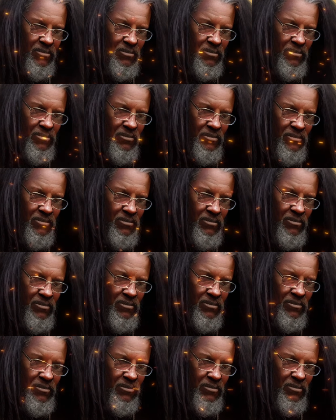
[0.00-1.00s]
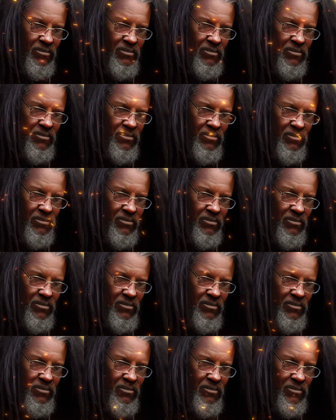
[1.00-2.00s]
it's not useless because don't
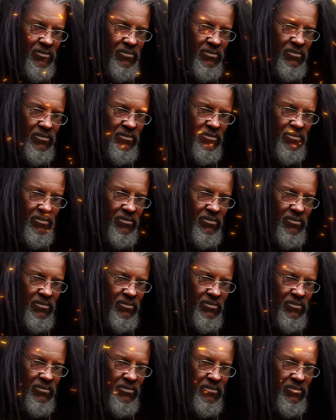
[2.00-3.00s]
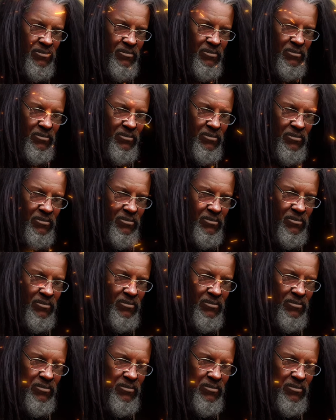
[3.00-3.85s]
No, it destroy it. no, it The bank